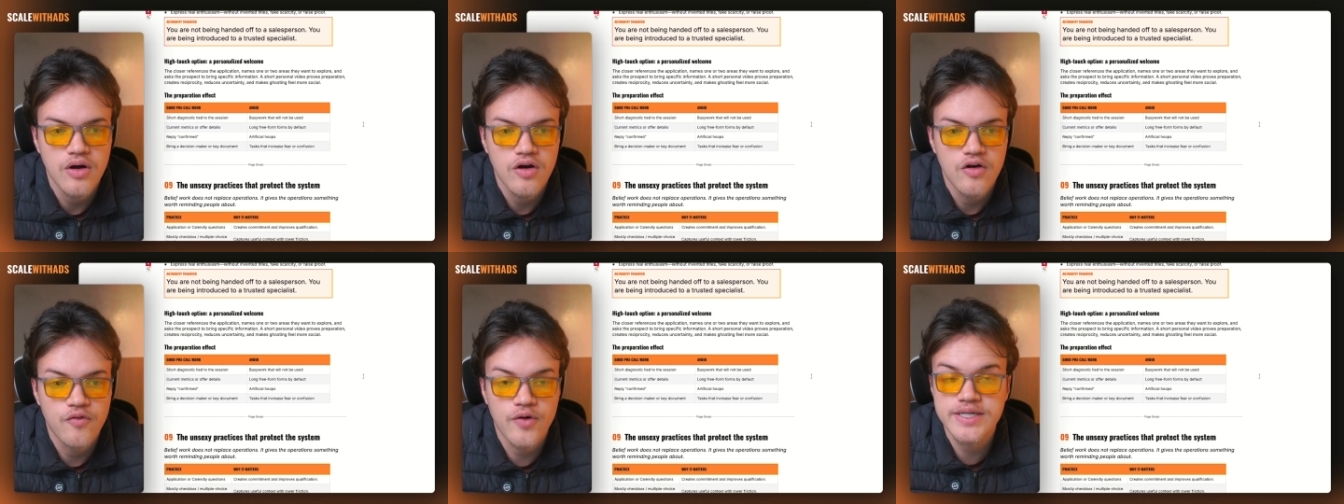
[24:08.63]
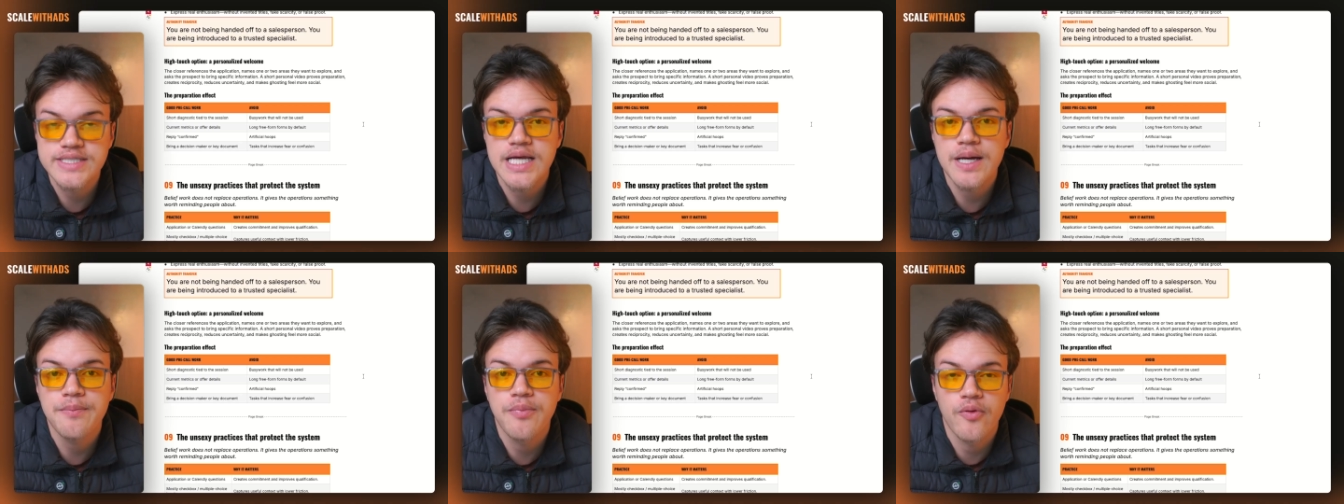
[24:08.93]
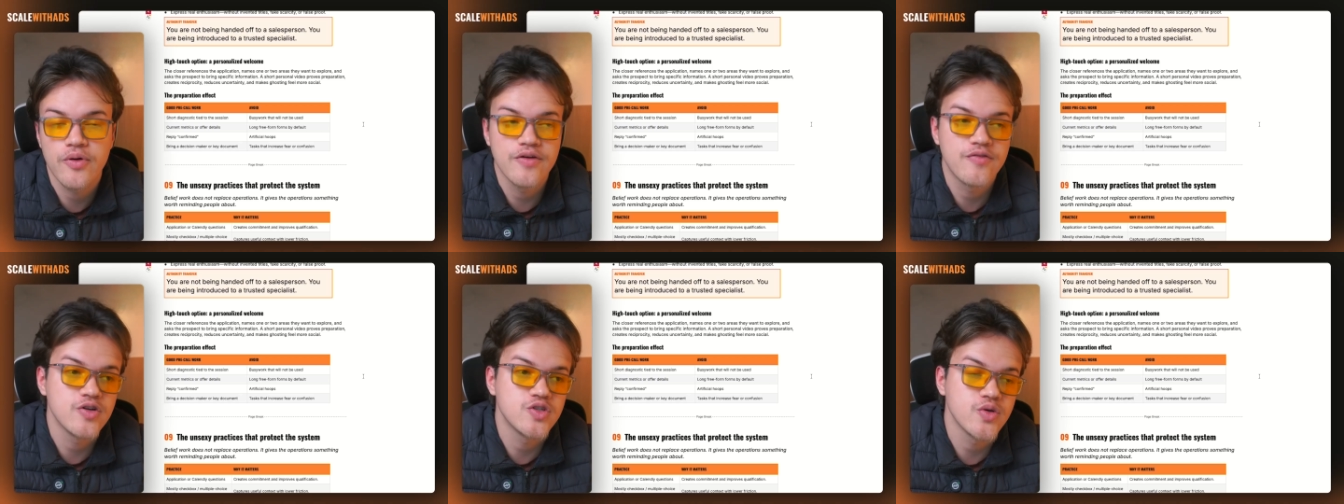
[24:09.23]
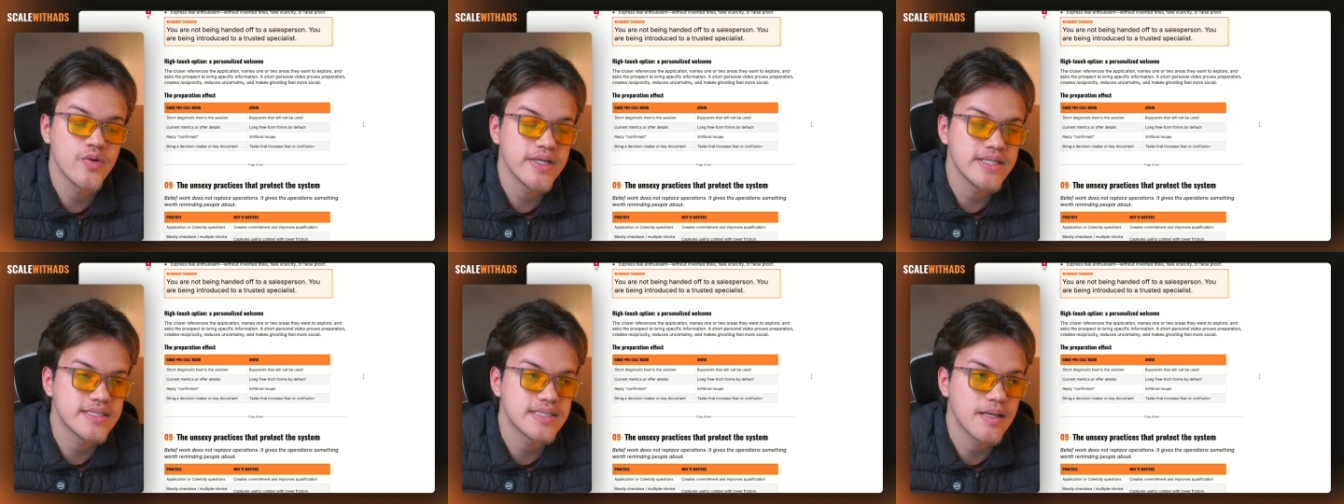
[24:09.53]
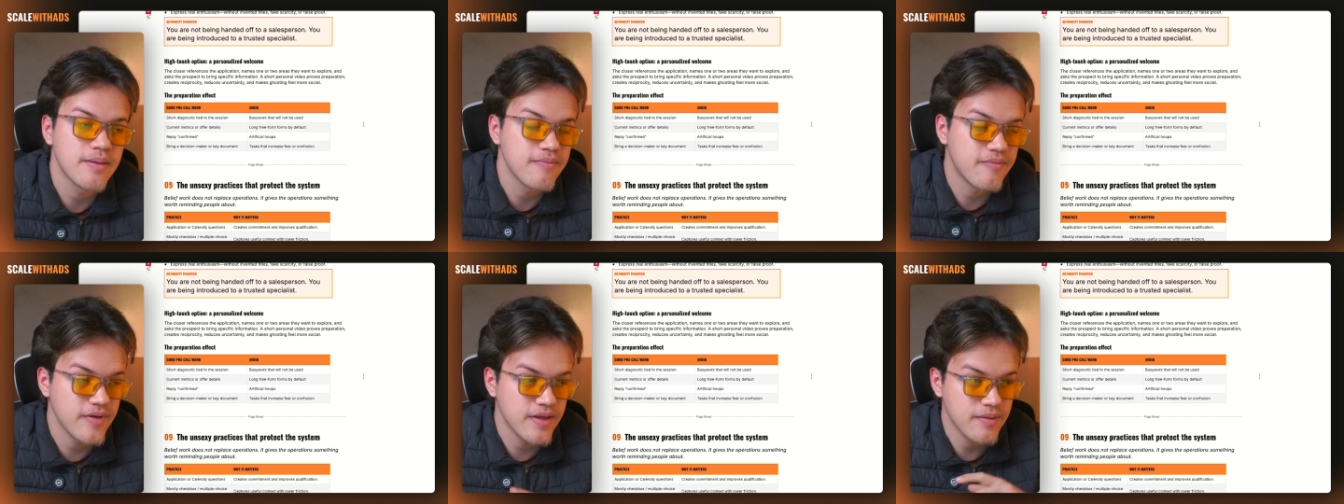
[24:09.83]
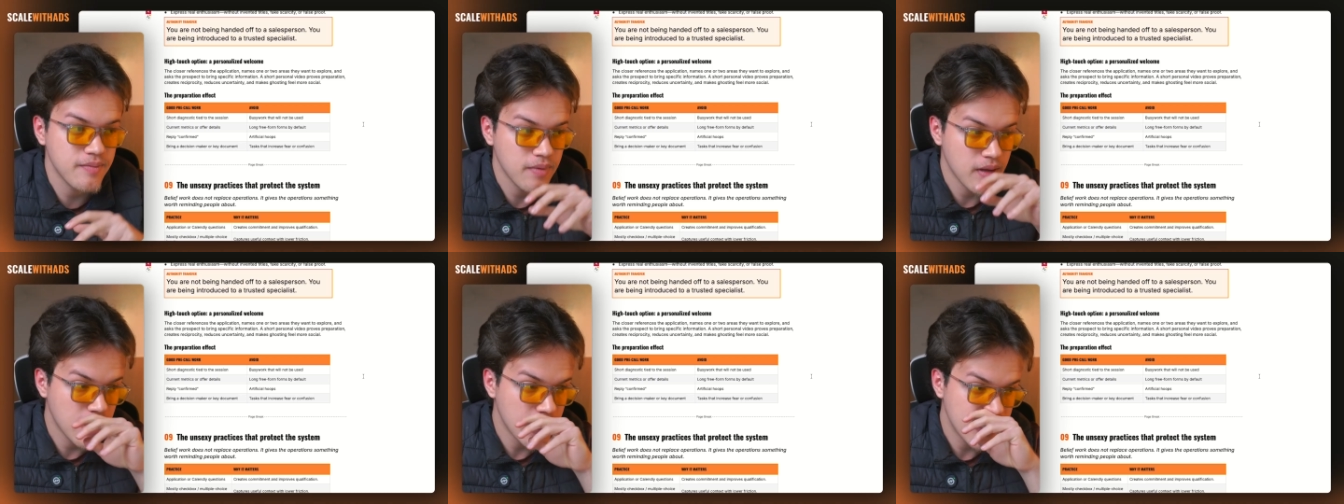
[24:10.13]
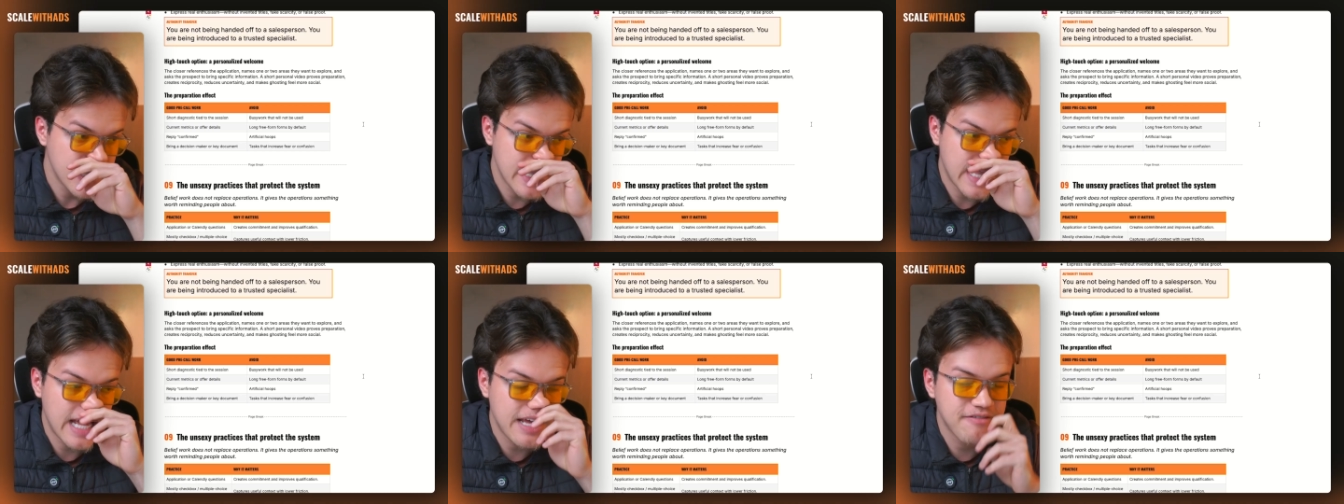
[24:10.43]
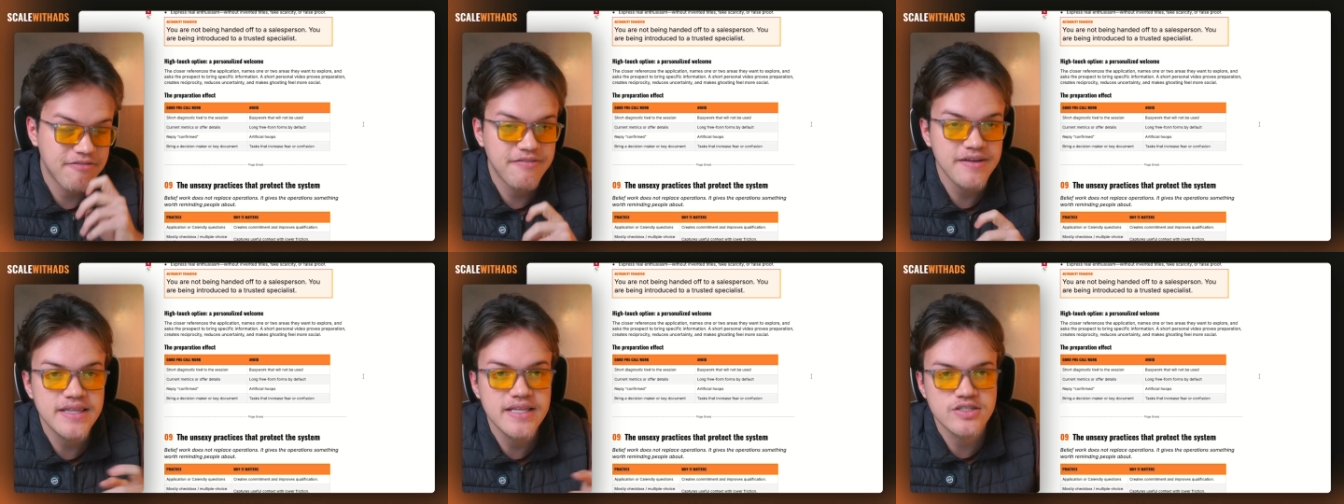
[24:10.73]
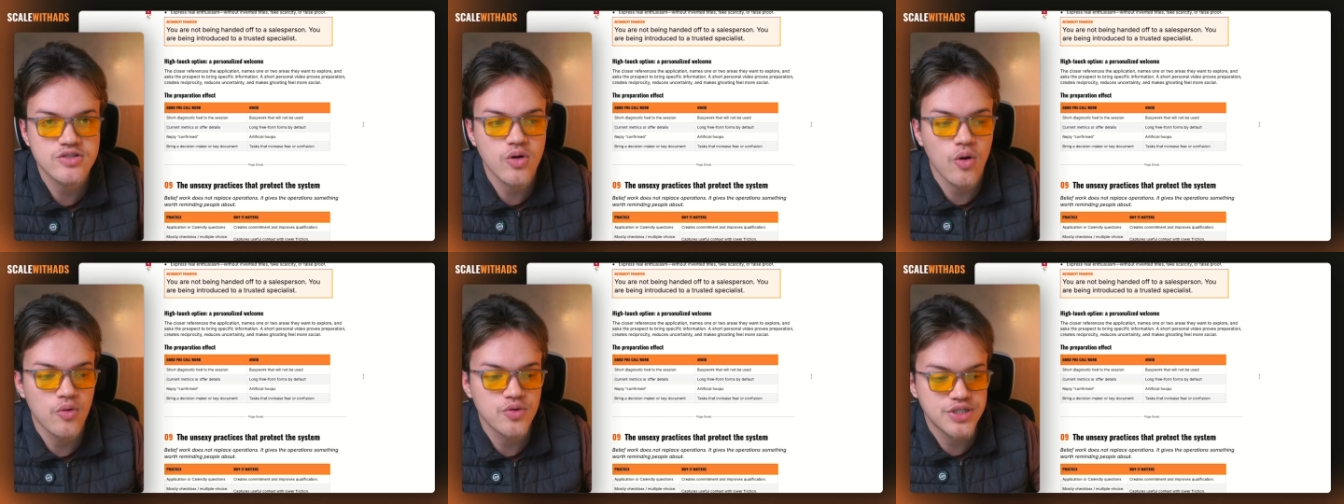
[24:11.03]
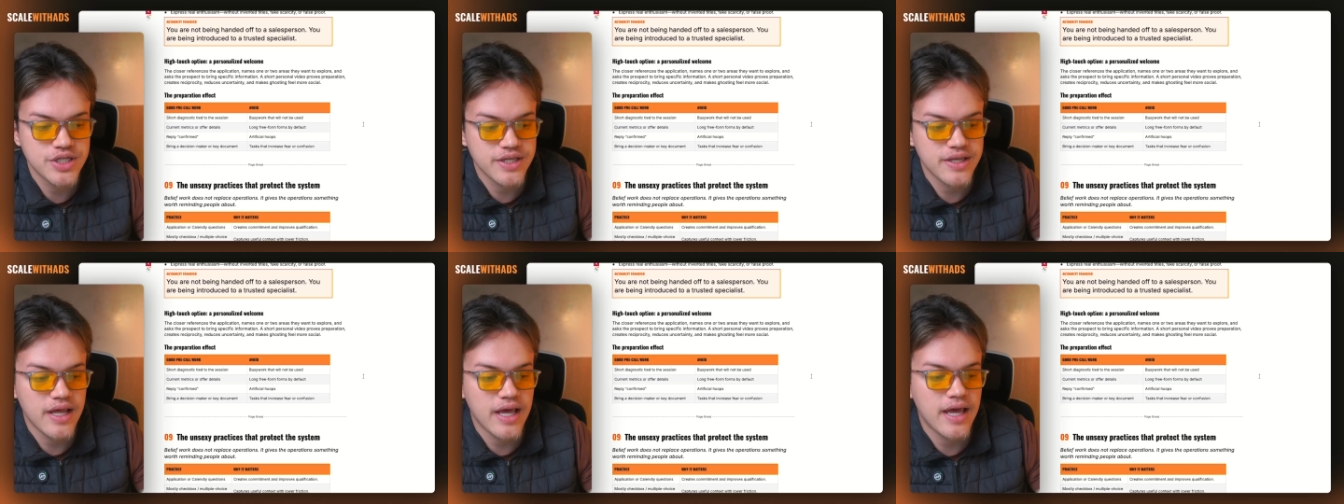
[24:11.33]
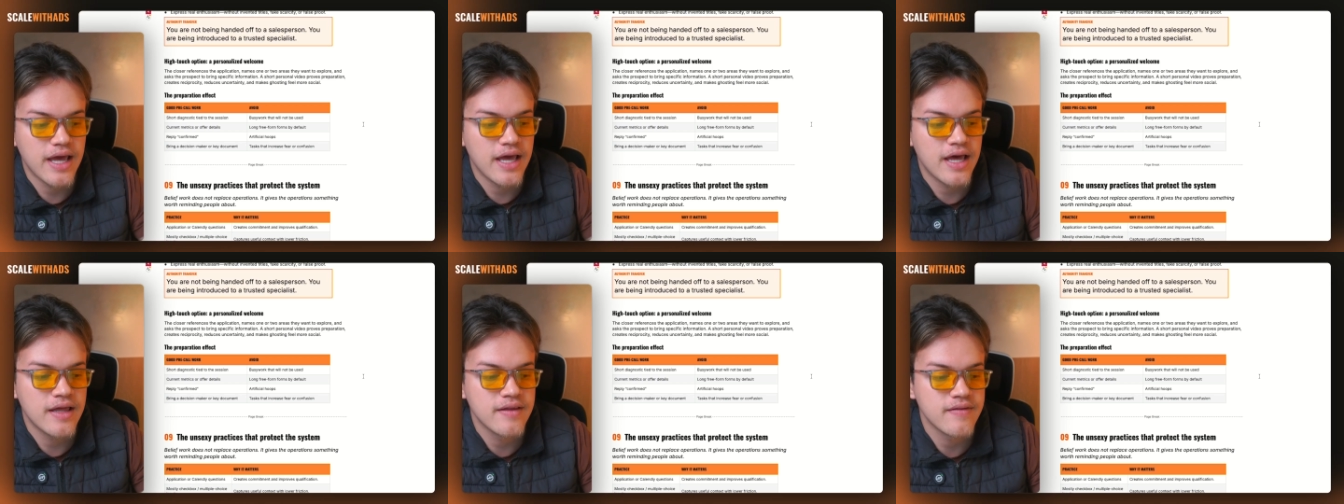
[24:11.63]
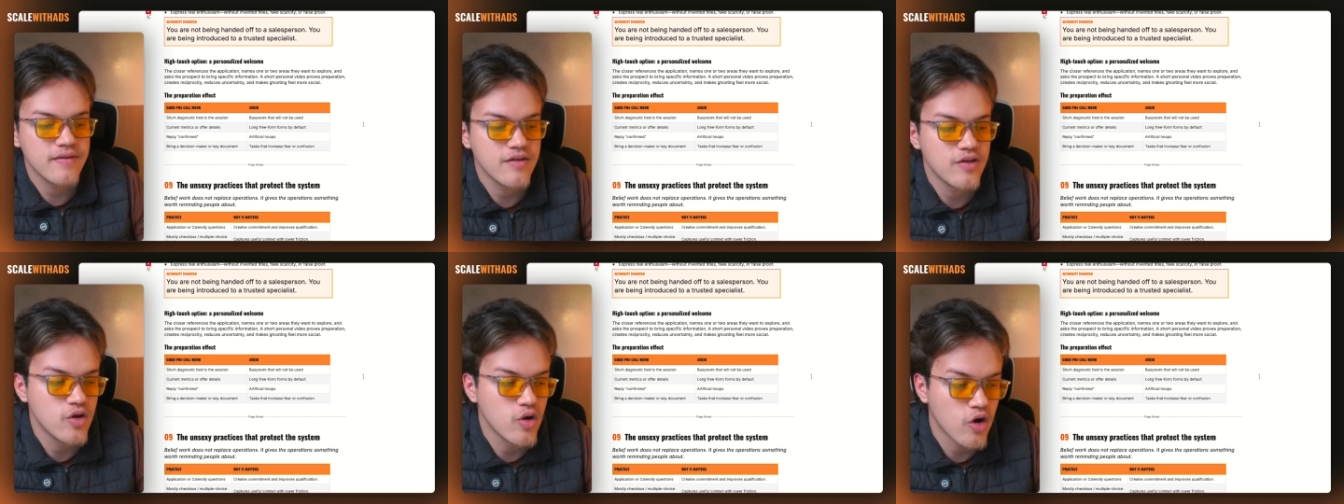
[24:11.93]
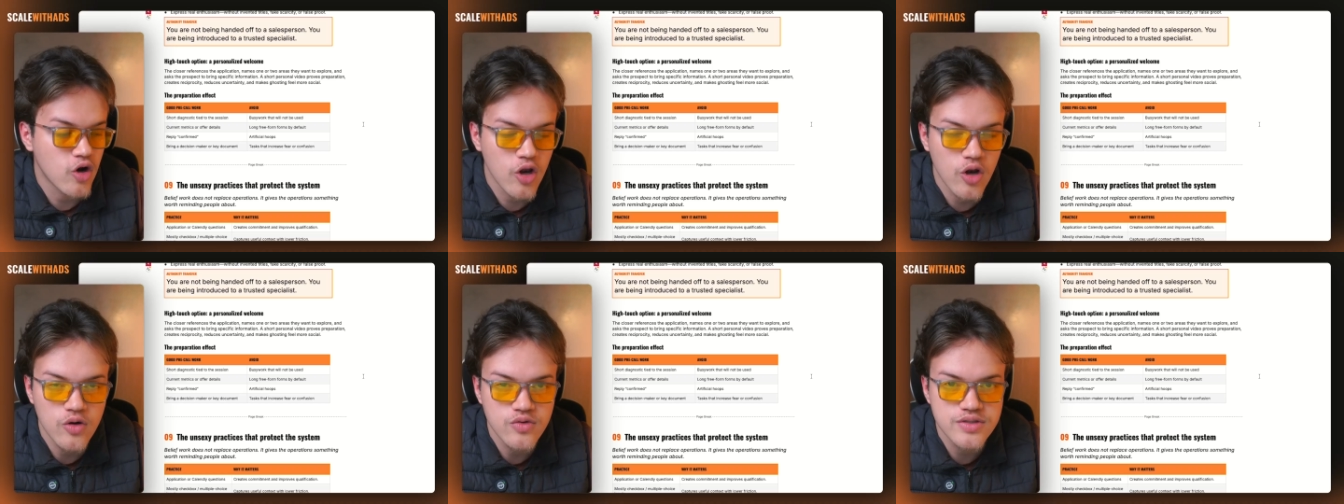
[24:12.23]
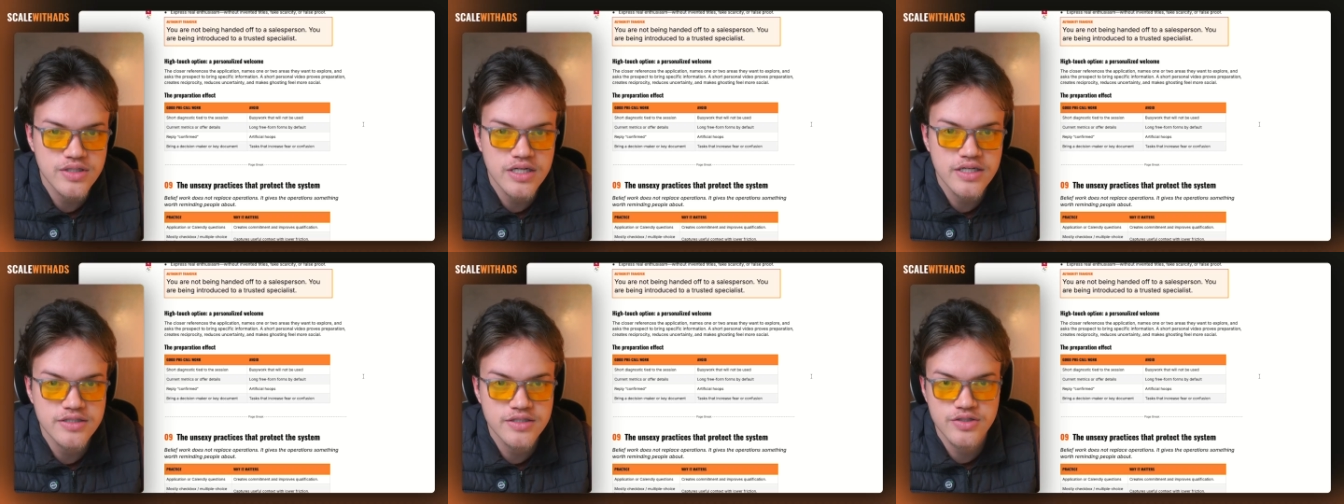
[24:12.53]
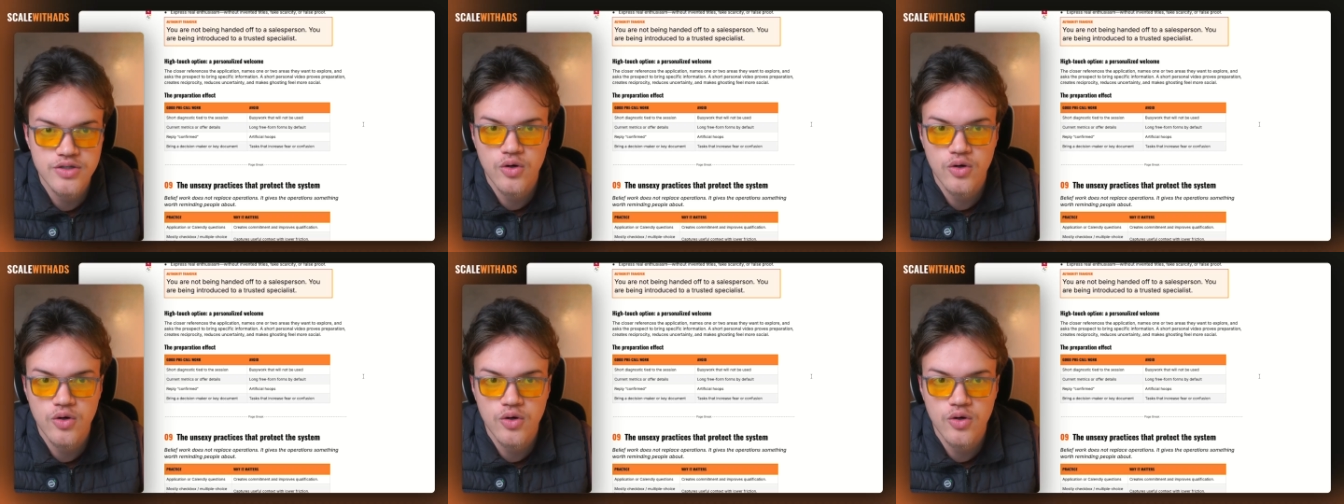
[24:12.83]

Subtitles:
For example, if you're doing something like fitness coaching and your closers,